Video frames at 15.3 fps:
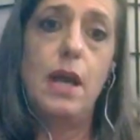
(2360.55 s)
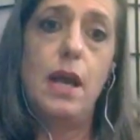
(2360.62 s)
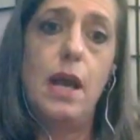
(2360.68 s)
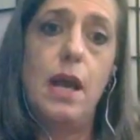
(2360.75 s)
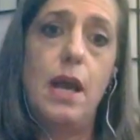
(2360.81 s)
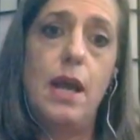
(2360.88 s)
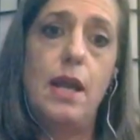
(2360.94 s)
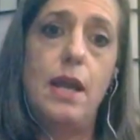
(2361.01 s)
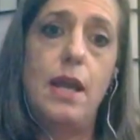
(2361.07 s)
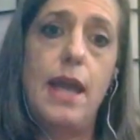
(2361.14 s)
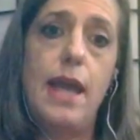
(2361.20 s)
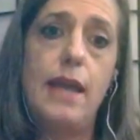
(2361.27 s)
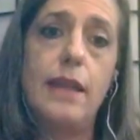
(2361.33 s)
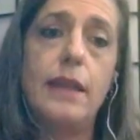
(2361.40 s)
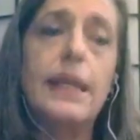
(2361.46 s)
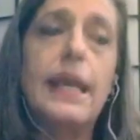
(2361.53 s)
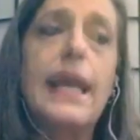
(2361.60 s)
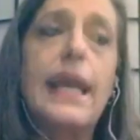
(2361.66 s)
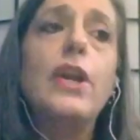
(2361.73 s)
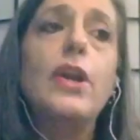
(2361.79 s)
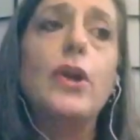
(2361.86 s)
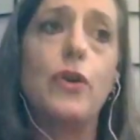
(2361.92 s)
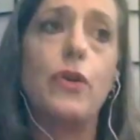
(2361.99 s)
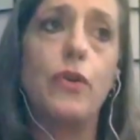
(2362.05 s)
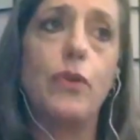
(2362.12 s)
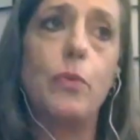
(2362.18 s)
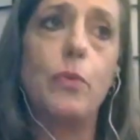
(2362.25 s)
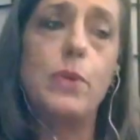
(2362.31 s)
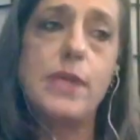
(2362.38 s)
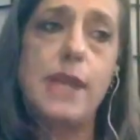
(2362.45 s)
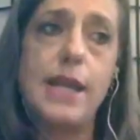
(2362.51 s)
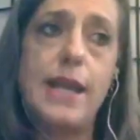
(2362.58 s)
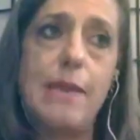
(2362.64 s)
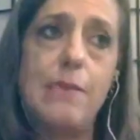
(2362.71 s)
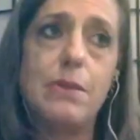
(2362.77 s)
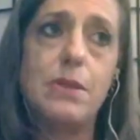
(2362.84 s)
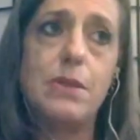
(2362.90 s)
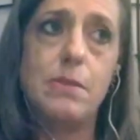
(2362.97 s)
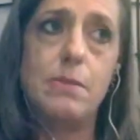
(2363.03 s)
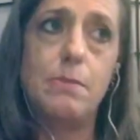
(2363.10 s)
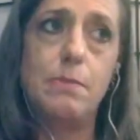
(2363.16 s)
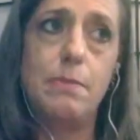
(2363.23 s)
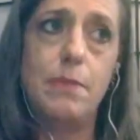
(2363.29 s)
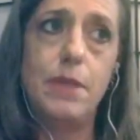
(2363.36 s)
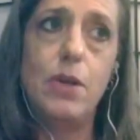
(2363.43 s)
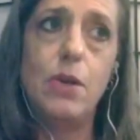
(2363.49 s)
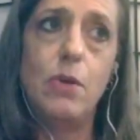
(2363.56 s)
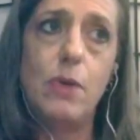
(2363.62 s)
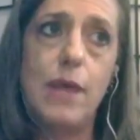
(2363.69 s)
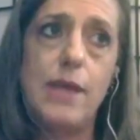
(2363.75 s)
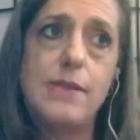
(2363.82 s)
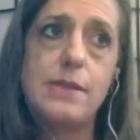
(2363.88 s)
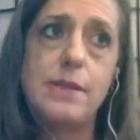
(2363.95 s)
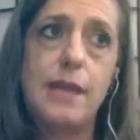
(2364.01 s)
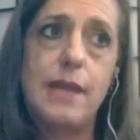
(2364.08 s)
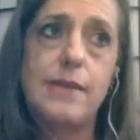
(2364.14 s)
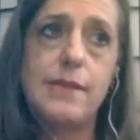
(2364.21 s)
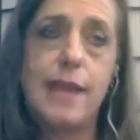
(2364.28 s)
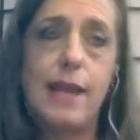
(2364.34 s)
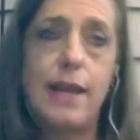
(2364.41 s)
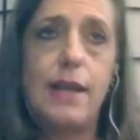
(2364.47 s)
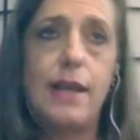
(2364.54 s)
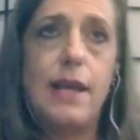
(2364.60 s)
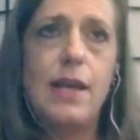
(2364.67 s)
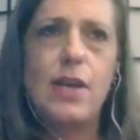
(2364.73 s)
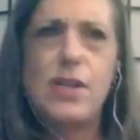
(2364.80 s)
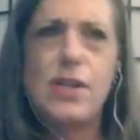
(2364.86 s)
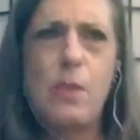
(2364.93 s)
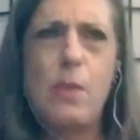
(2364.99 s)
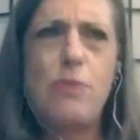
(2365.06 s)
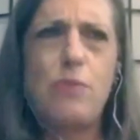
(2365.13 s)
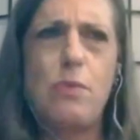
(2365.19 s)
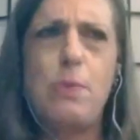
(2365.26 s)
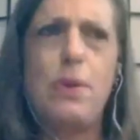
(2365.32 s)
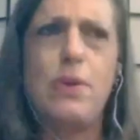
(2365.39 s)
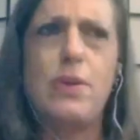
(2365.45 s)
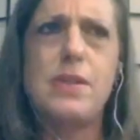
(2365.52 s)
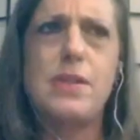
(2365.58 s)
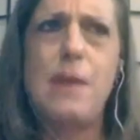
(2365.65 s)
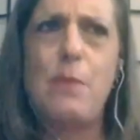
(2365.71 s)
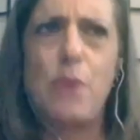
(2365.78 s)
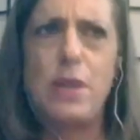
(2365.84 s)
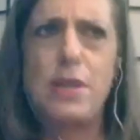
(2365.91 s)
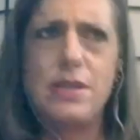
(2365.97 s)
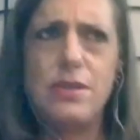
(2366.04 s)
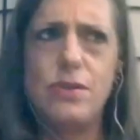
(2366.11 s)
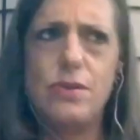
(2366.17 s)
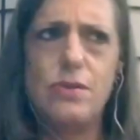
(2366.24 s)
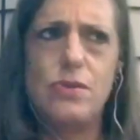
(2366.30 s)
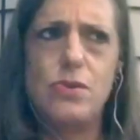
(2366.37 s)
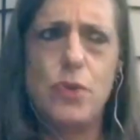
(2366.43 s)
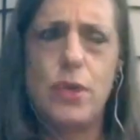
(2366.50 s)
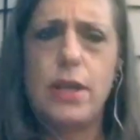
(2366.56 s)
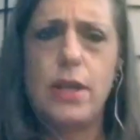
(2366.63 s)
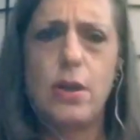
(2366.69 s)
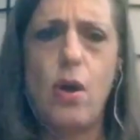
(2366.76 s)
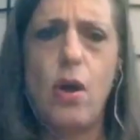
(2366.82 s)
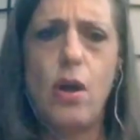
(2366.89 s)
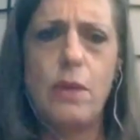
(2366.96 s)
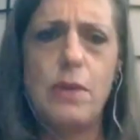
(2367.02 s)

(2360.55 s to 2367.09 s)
and and later was I able to, you know, as as I because I went through a period of time where I didn't drink at all.